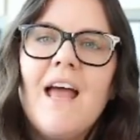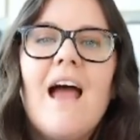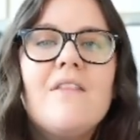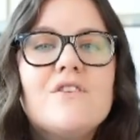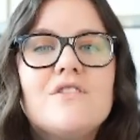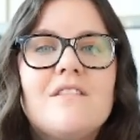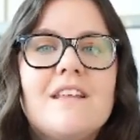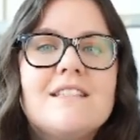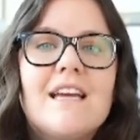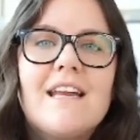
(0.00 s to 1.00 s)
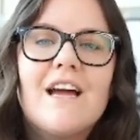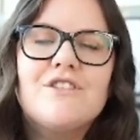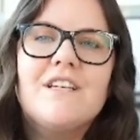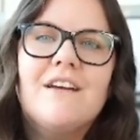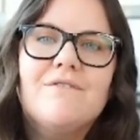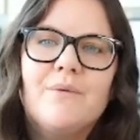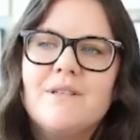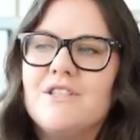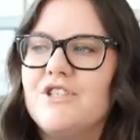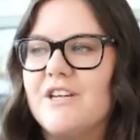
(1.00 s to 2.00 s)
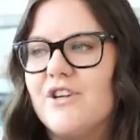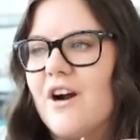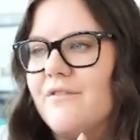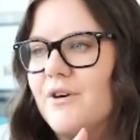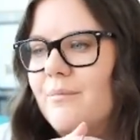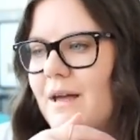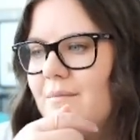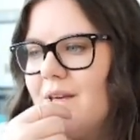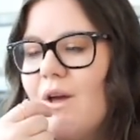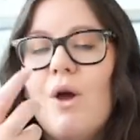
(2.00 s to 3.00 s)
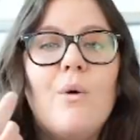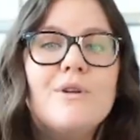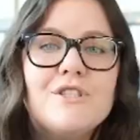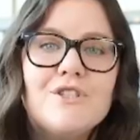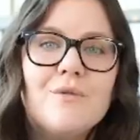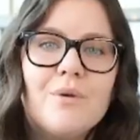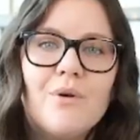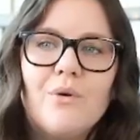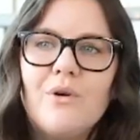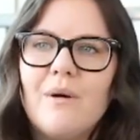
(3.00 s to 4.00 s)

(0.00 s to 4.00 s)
And these are the things that can actually influence the gender of your baby, which is super cool, and